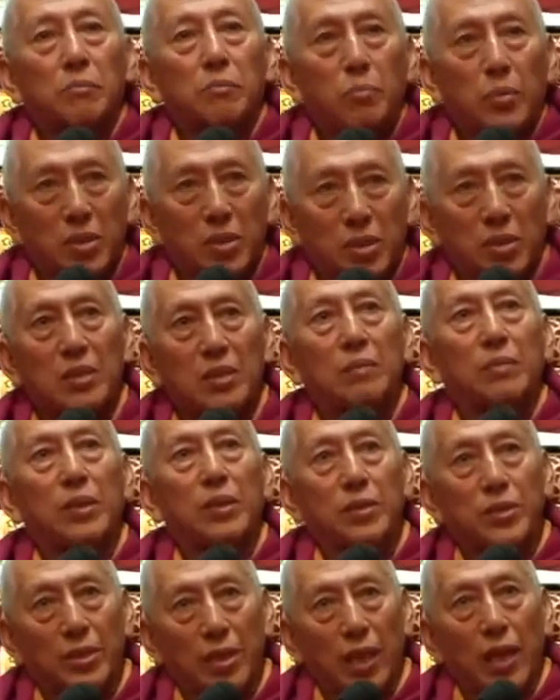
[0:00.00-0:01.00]
visible
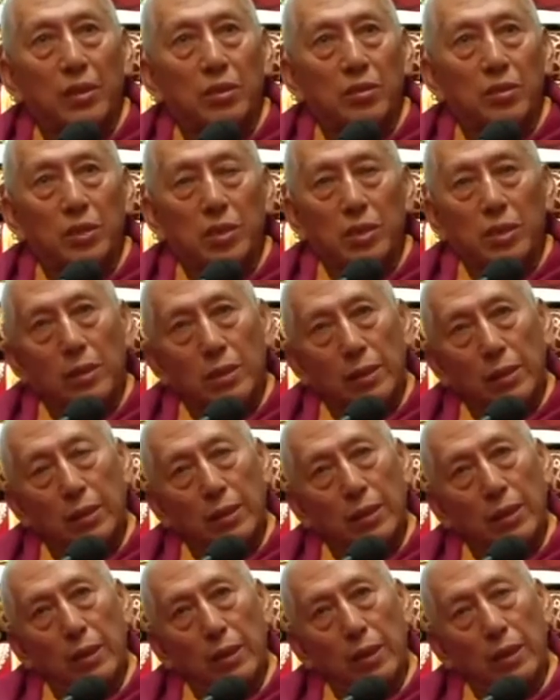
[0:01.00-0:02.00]
change
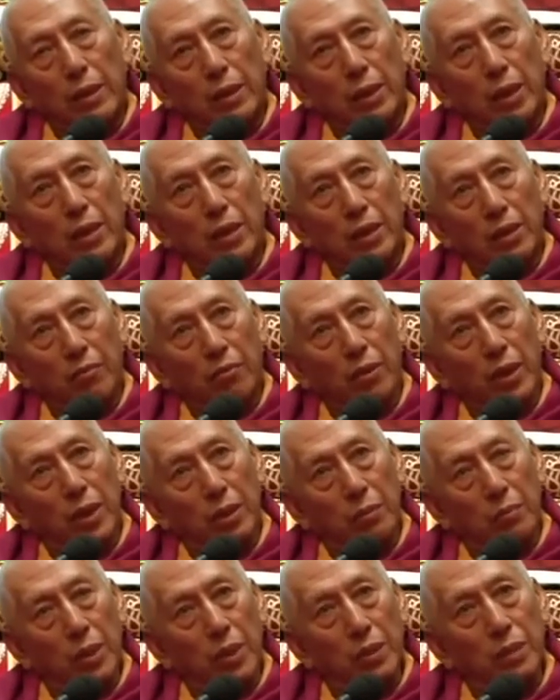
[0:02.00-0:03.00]
in the
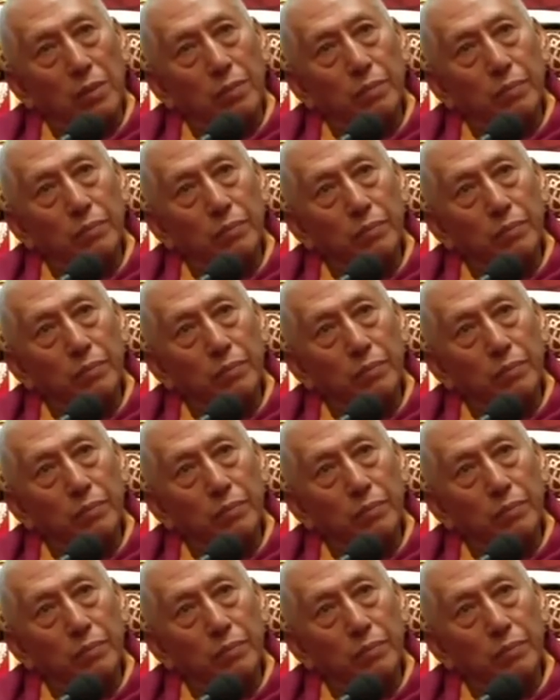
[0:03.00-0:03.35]
environment.